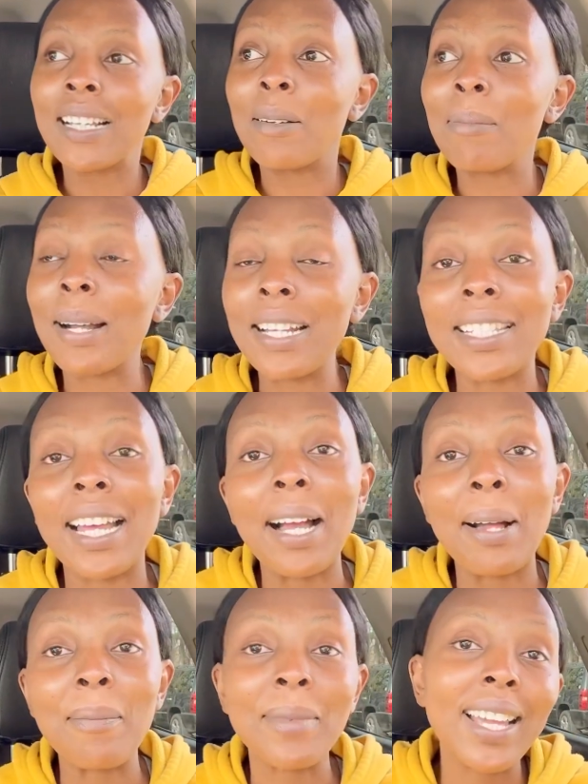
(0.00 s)
But
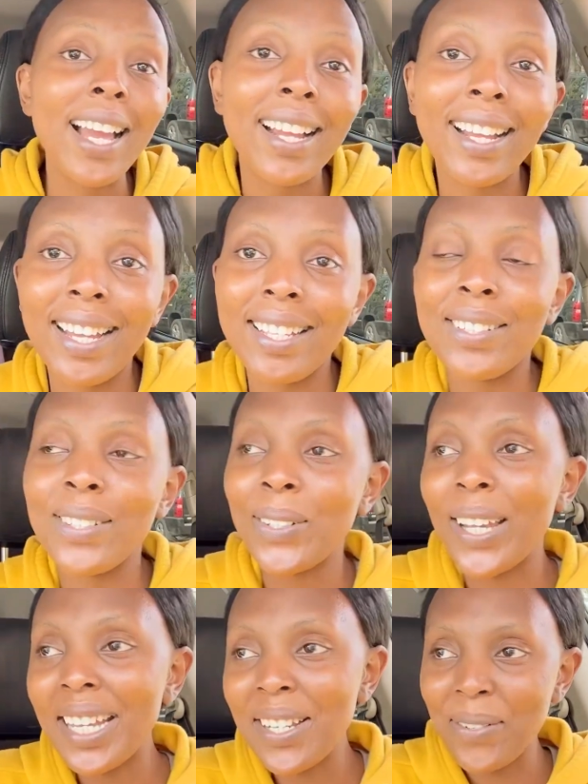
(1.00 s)
um, yeah, guys. So
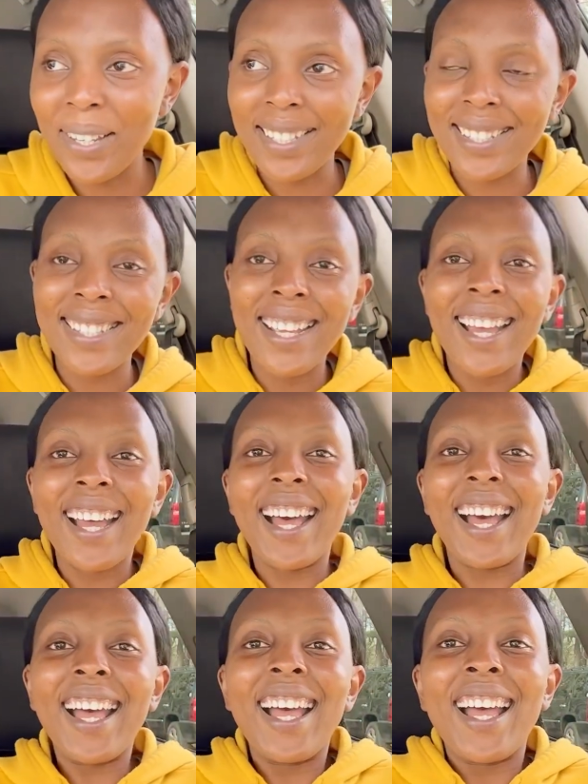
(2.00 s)
anyways,
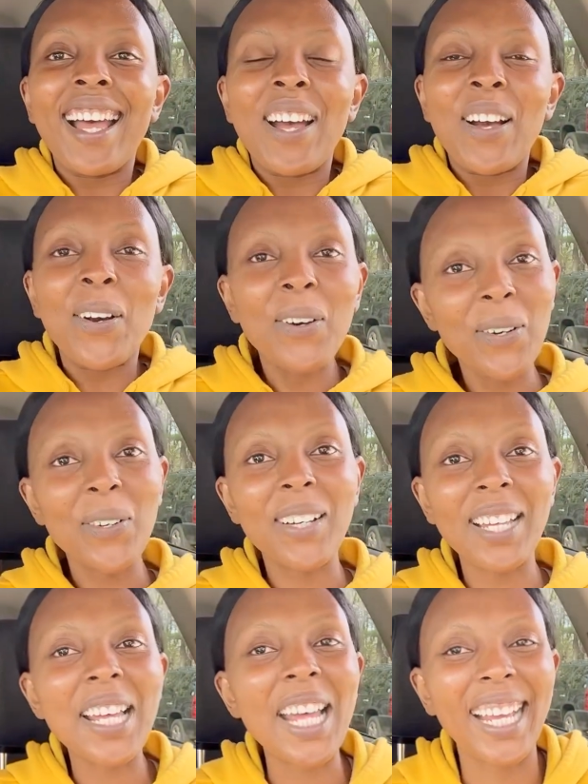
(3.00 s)
whew,
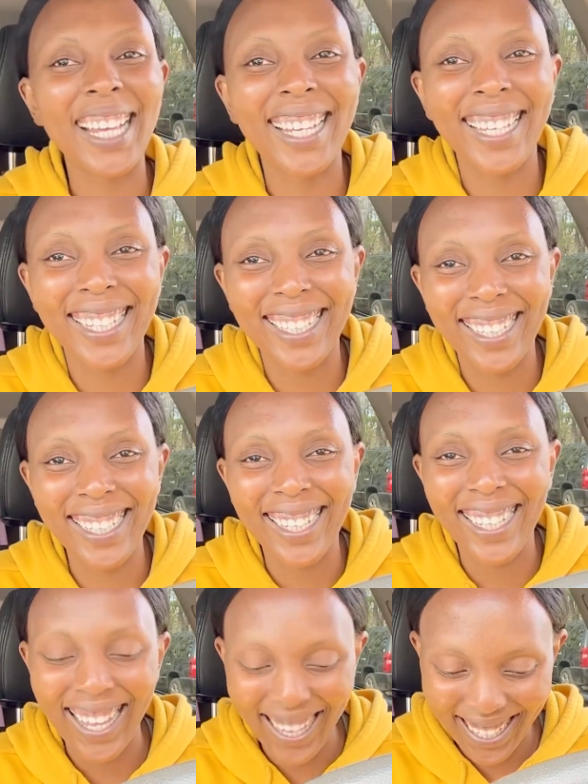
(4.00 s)

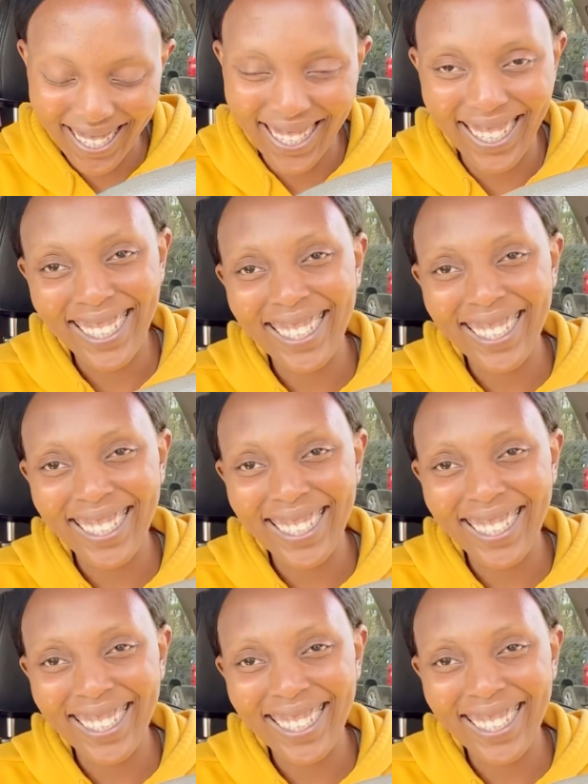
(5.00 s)
I